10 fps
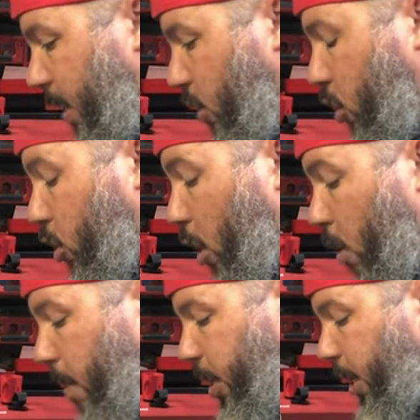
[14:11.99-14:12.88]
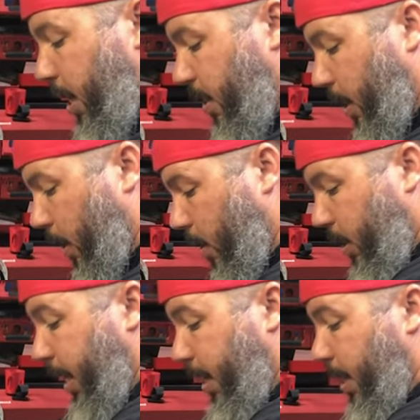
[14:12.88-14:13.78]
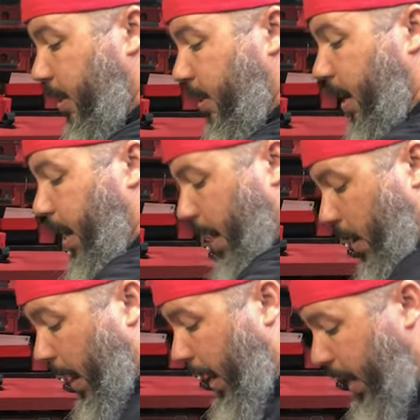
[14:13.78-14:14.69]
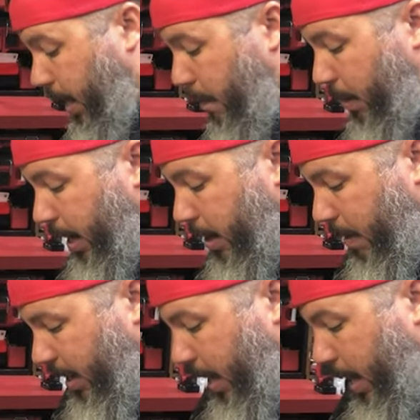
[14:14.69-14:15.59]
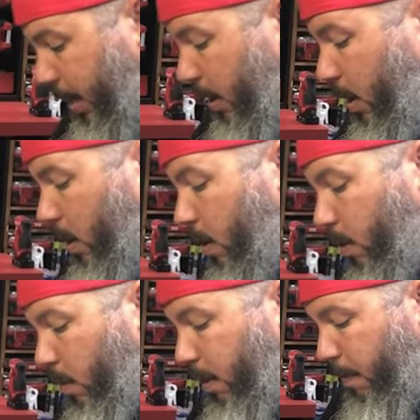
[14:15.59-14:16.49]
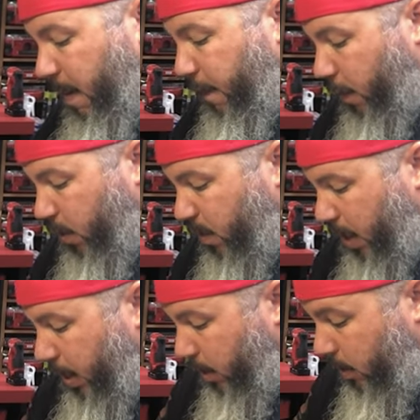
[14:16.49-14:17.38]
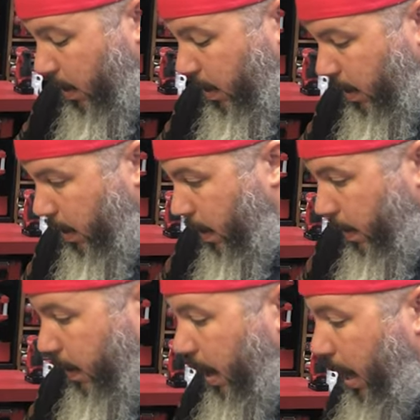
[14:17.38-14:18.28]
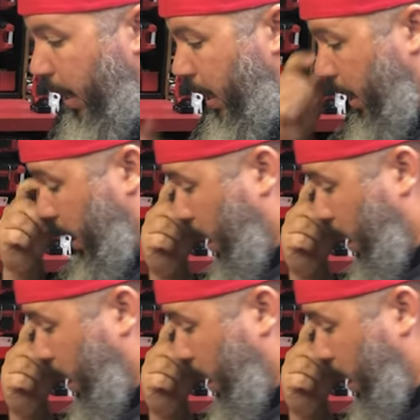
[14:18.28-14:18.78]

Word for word: so much easier to get these in and out. I complained about that on one of my first videos. Uh, a